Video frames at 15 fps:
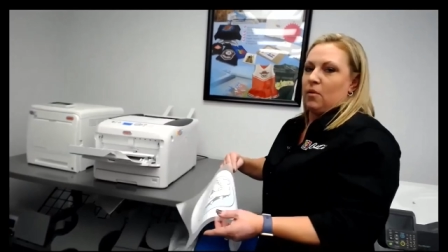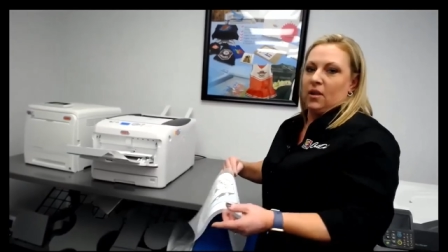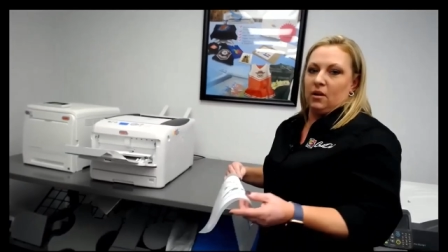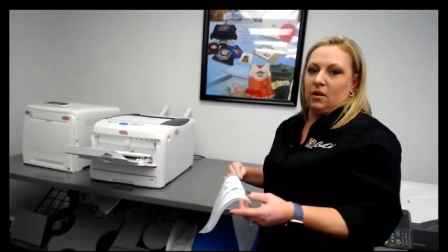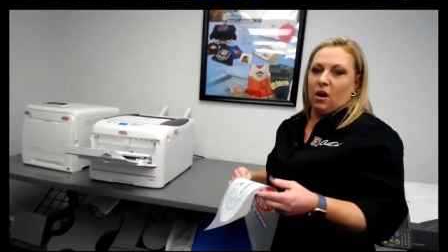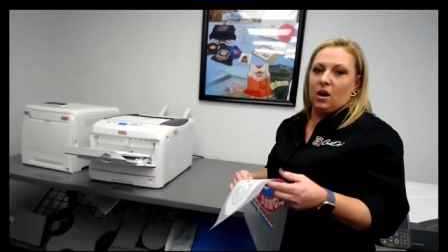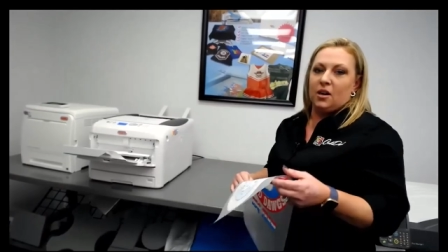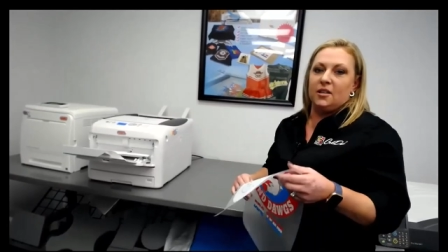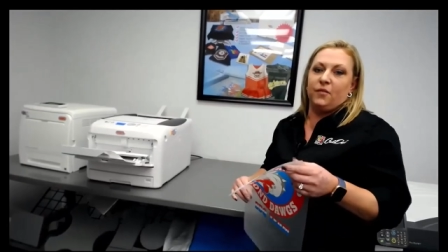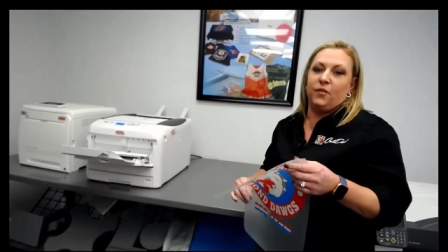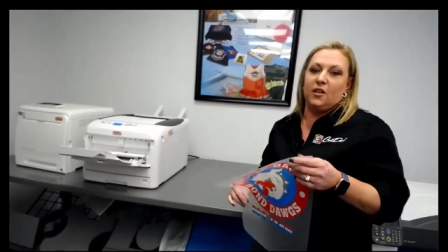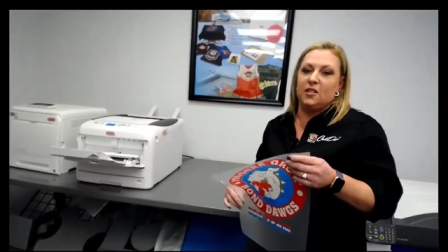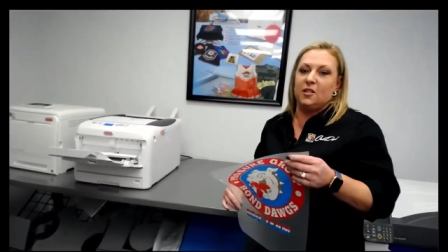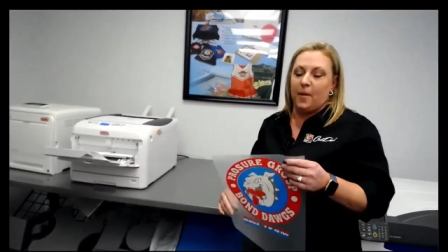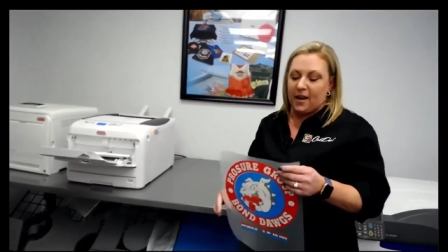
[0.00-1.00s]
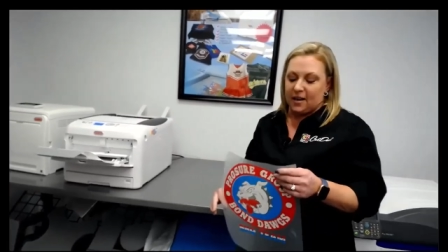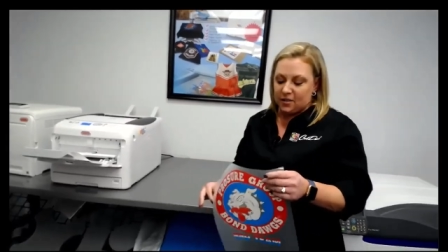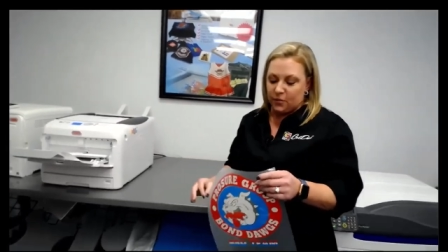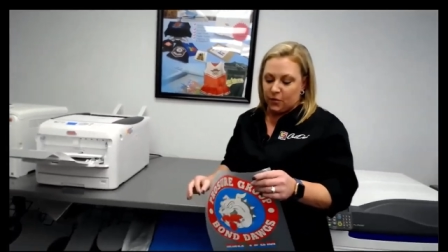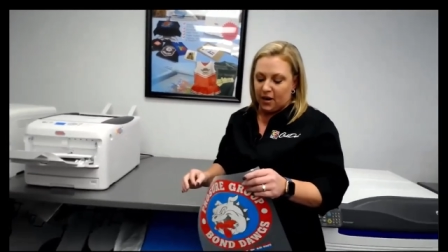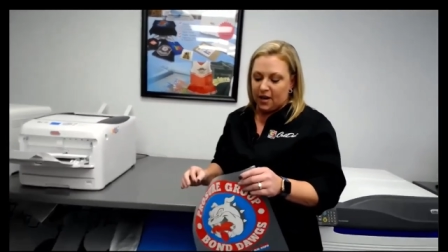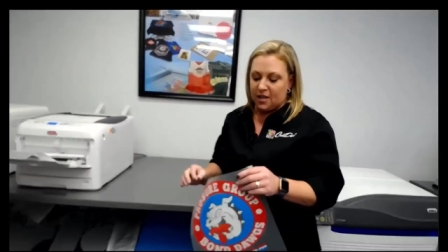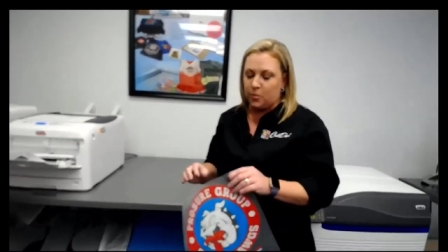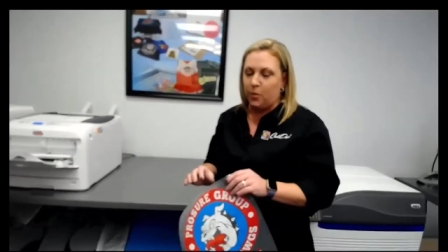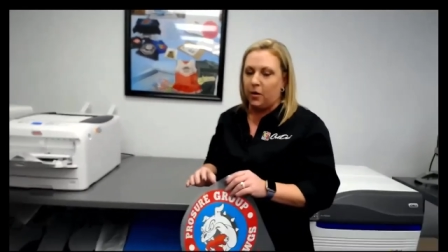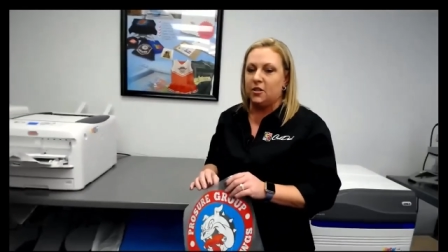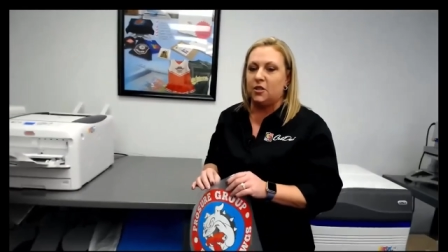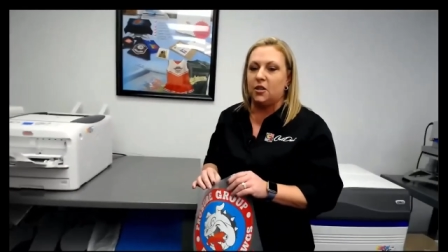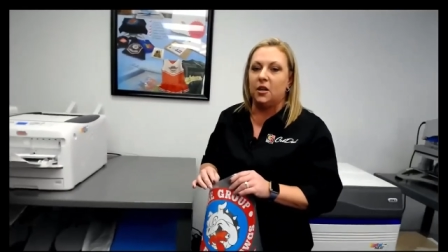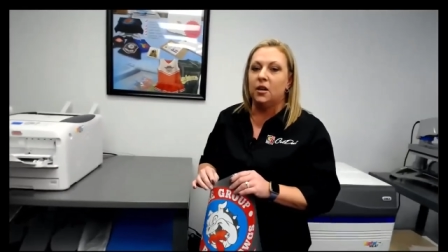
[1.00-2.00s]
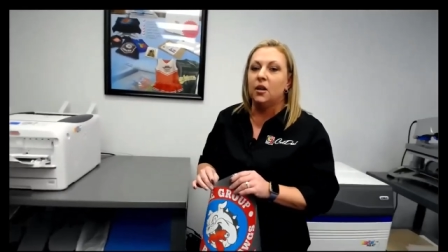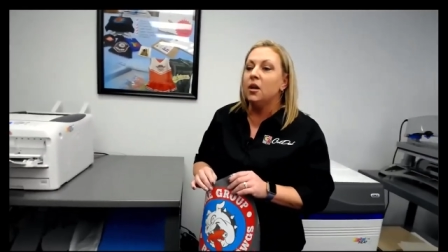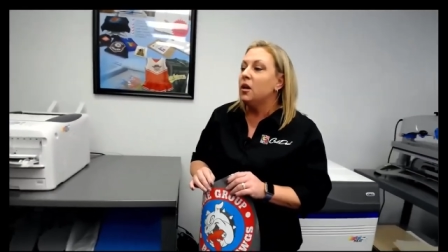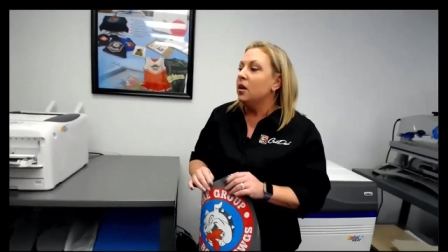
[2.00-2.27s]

one. There are different specs for each printer.